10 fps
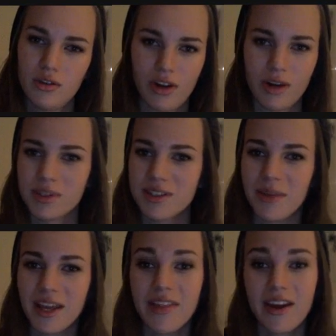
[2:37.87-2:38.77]
try to put
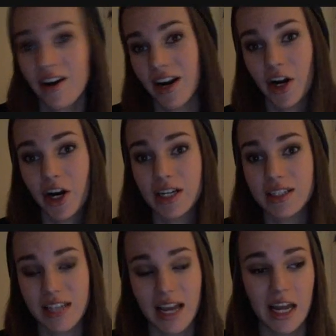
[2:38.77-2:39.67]
something in there, it
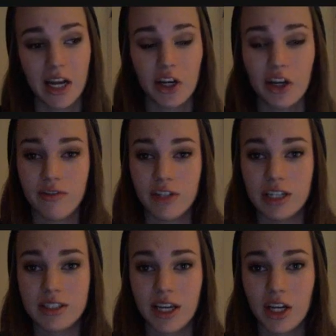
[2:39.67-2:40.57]
hurts, and your
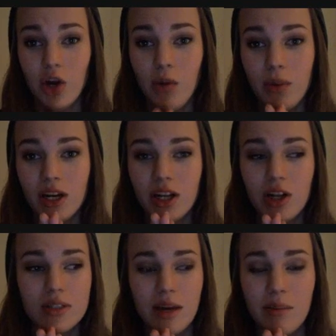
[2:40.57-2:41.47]
vagina's like, nope, I'm gonna
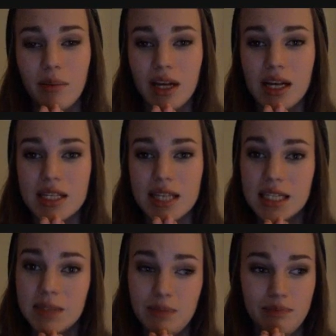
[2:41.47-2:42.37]
close up because
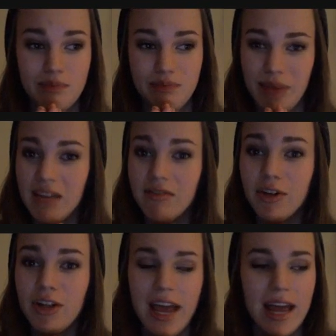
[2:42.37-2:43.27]
that's
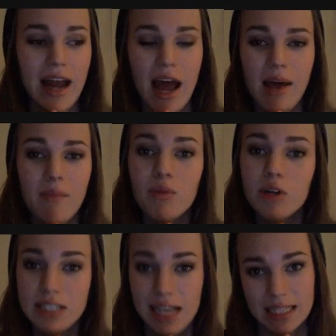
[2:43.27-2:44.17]
painful and I'm
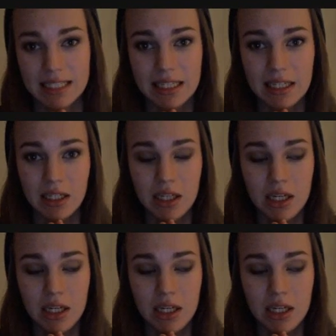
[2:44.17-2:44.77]
protecting